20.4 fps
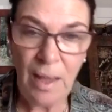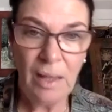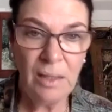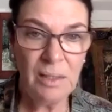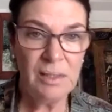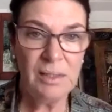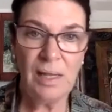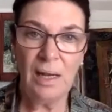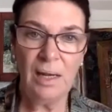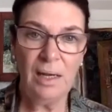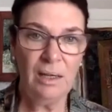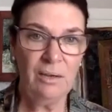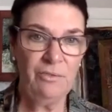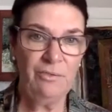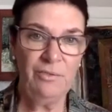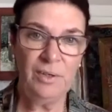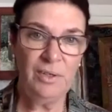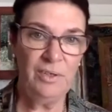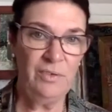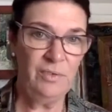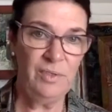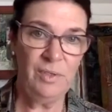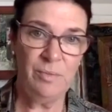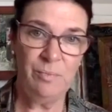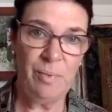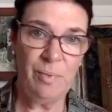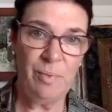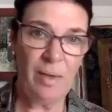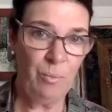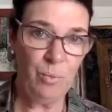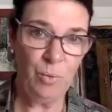standing in front of his
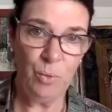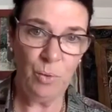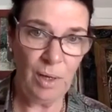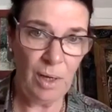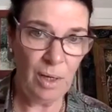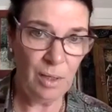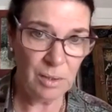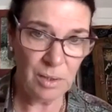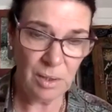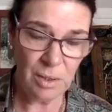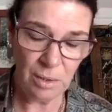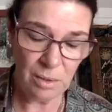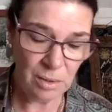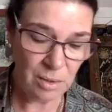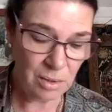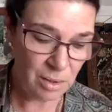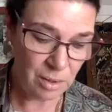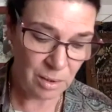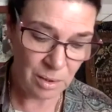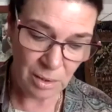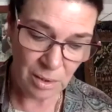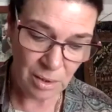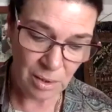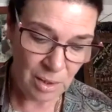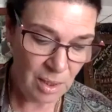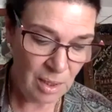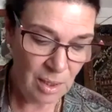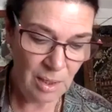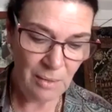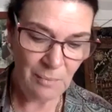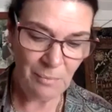bamboo hut, and
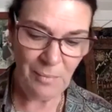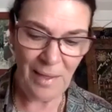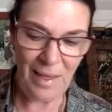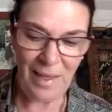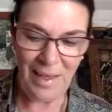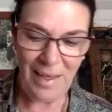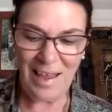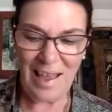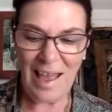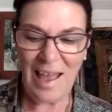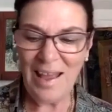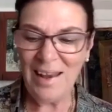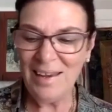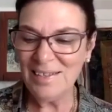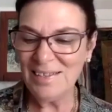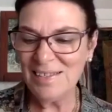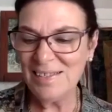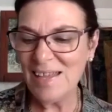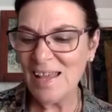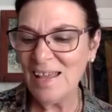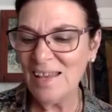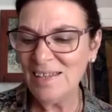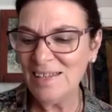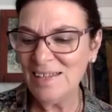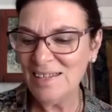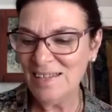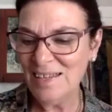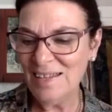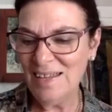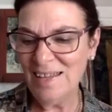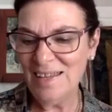my guide said,
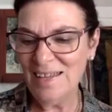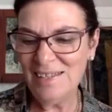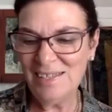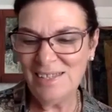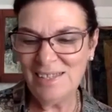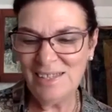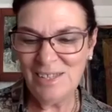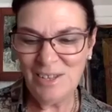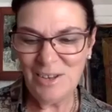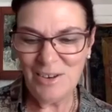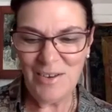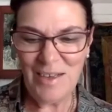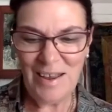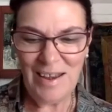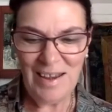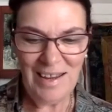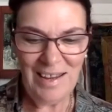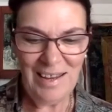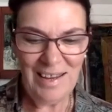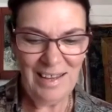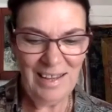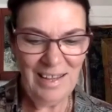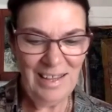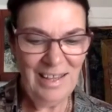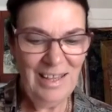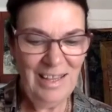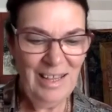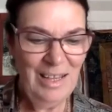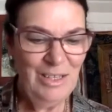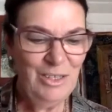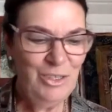"Is there any,
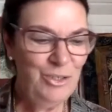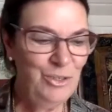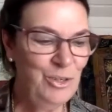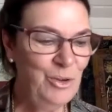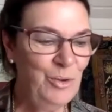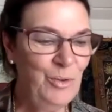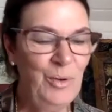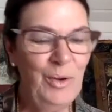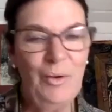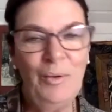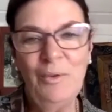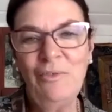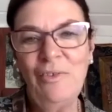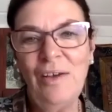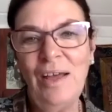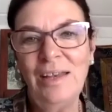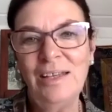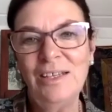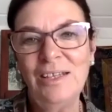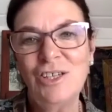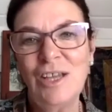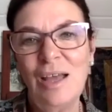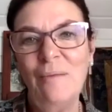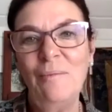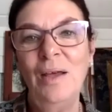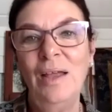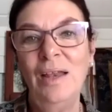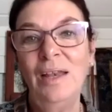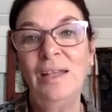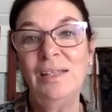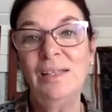do you know where we find a
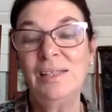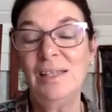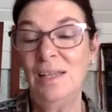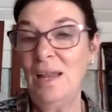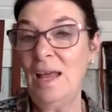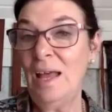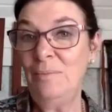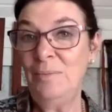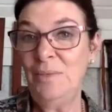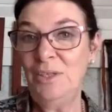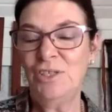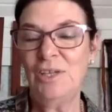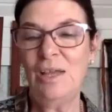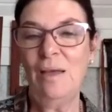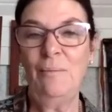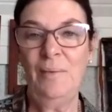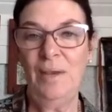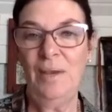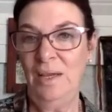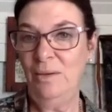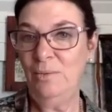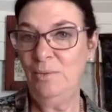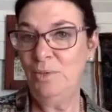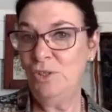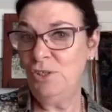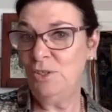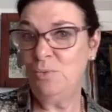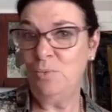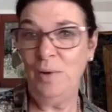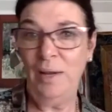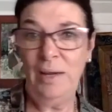shaman?" He said, "I'm the shaman." He was
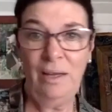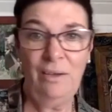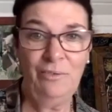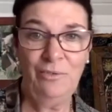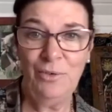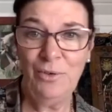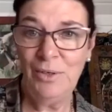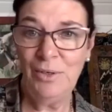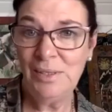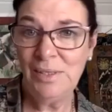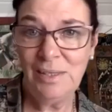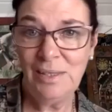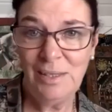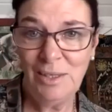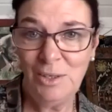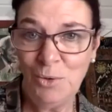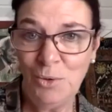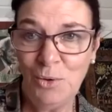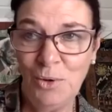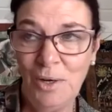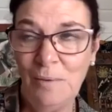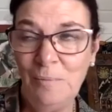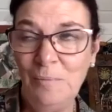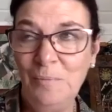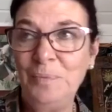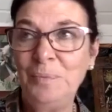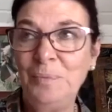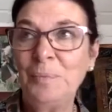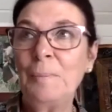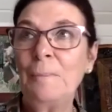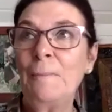just waiting for us at the door.
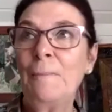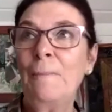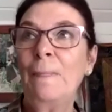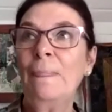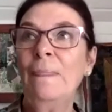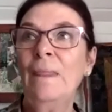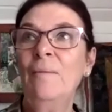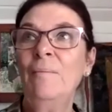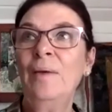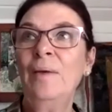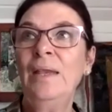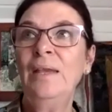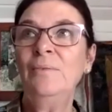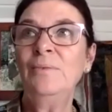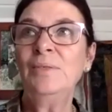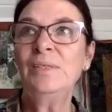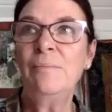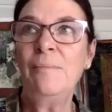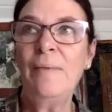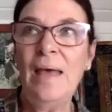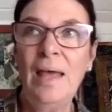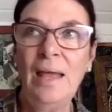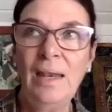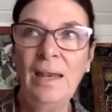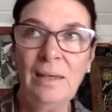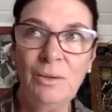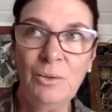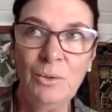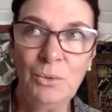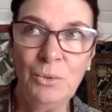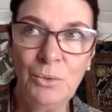But he was a
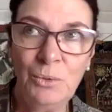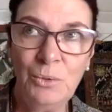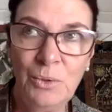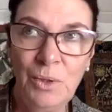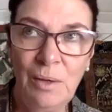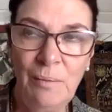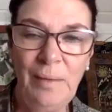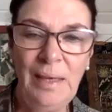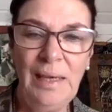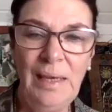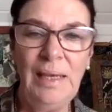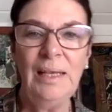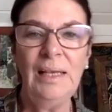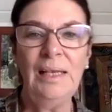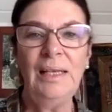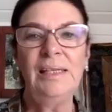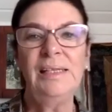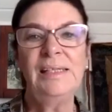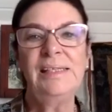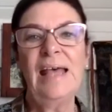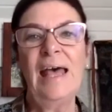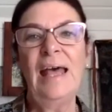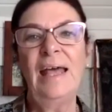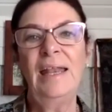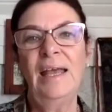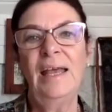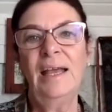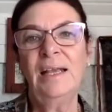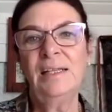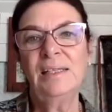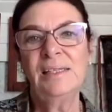man who immediately said,
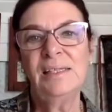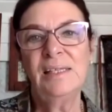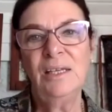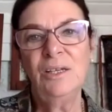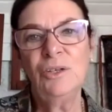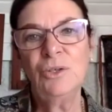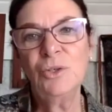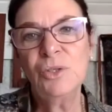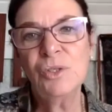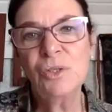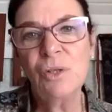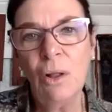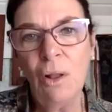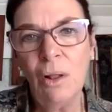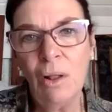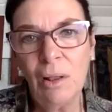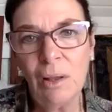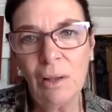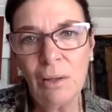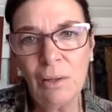"I can see your soul."